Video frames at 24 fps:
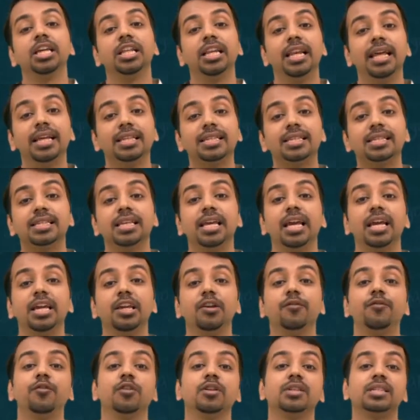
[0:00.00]
let's say
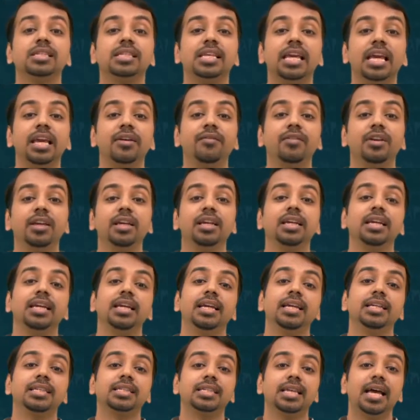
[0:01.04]
if your saving
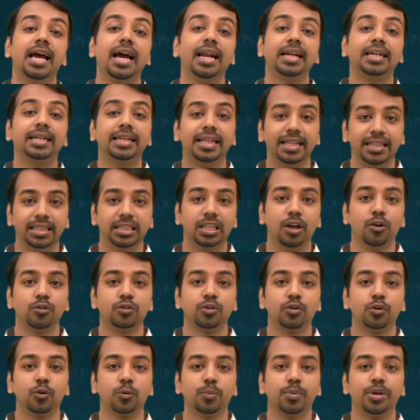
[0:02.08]
is at
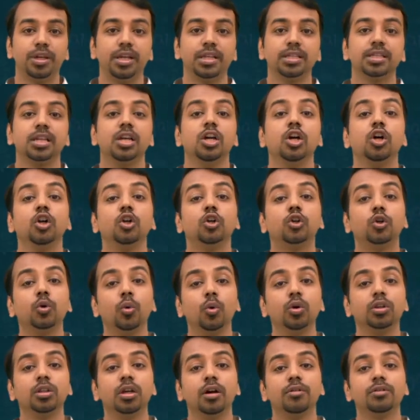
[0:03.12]
10,000 rupees,
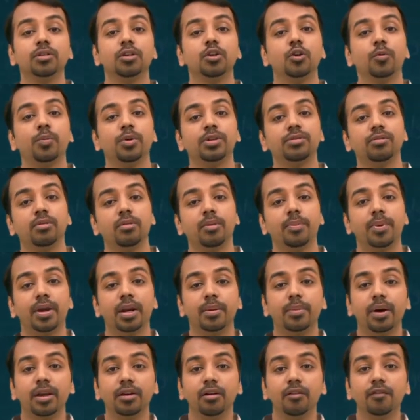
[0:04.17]
2,000 rupees will be
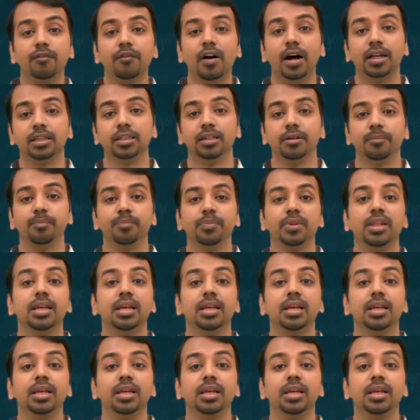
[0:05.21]
paid by your father.